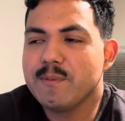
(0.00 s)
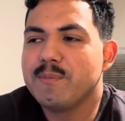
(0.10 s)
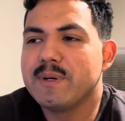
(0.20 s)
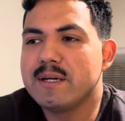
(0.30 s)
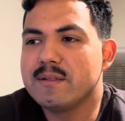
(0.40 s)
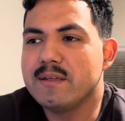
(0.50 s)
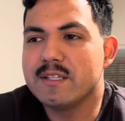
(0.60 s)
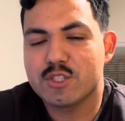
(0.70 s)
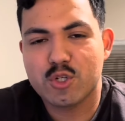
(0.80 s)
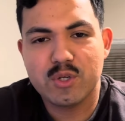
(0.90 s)
but it
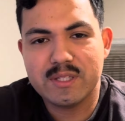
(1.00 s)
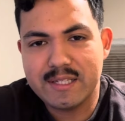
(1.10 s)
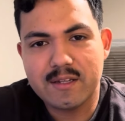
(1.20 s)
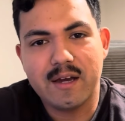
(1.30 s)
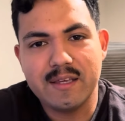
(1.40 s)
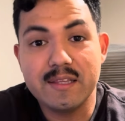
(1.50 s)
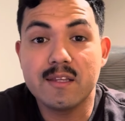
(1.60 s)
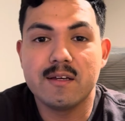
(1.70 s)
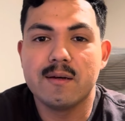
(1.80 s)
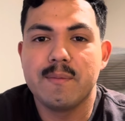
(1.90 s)
is currently not in
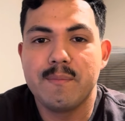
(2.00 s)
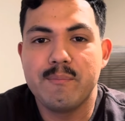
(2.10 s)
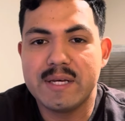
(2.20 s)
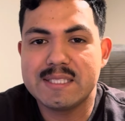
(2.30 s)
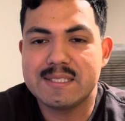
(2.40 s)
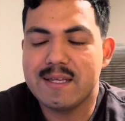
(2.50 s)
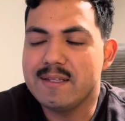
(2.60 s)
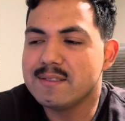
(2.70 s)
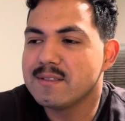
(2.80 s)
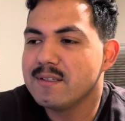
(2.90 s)
the best state.